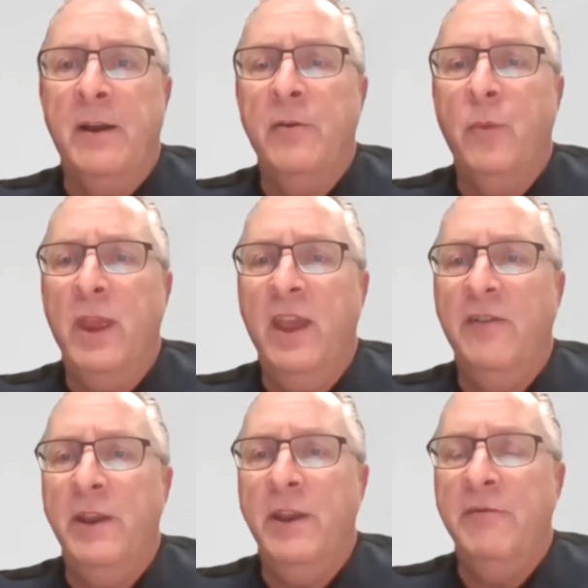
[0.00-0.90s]
We have
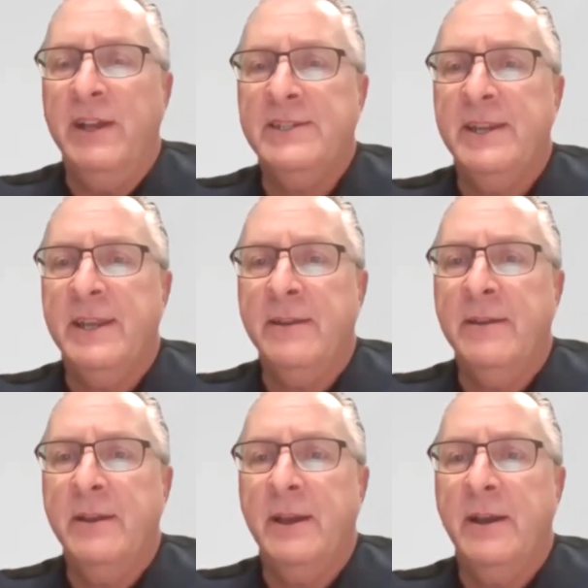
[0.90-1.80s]
been investing
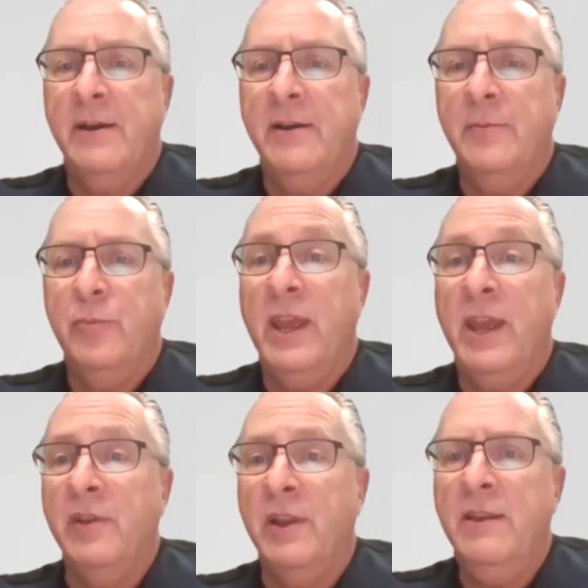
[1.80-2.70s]
pretty
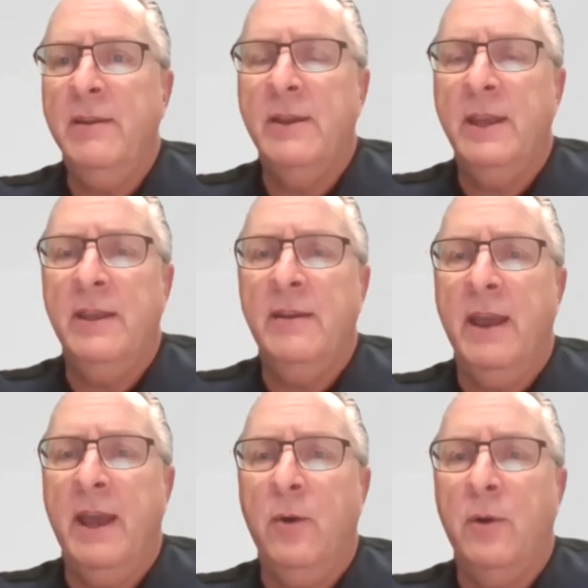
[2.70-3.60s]
heavily in
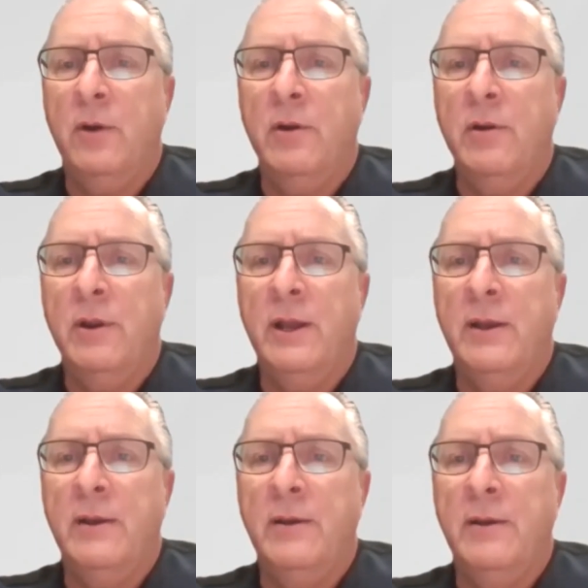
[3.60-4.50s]
our
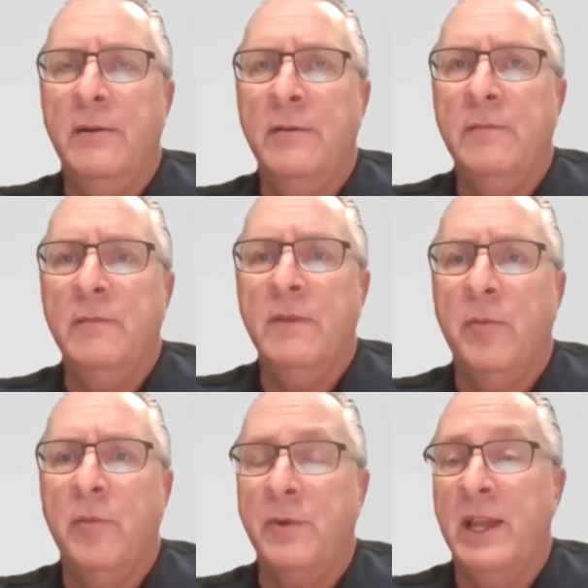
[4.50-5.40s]

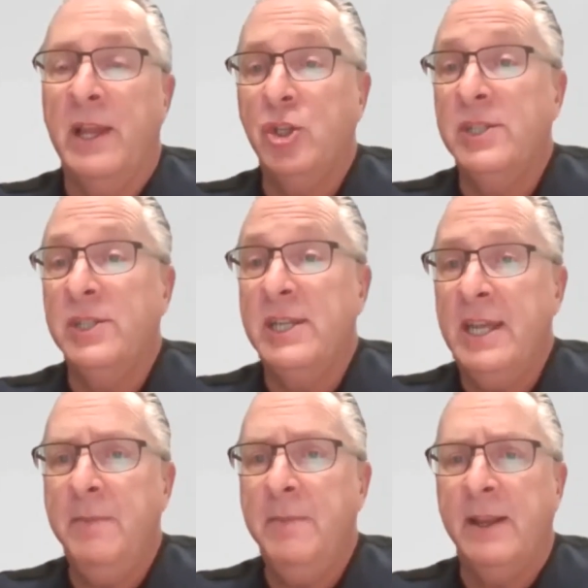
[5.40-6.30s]
government relations
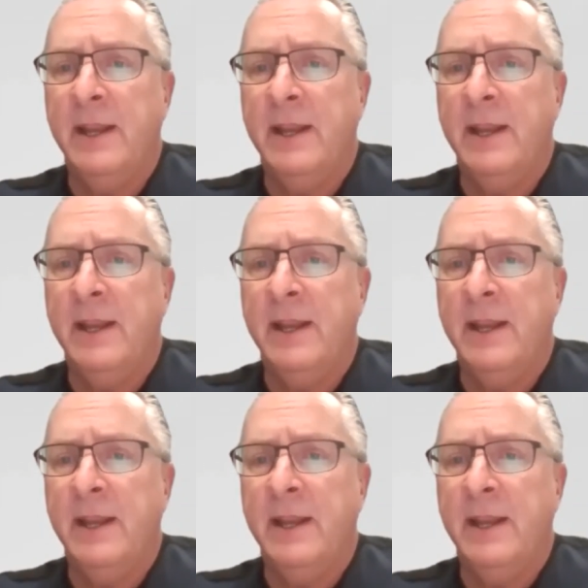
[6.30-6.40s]
team in the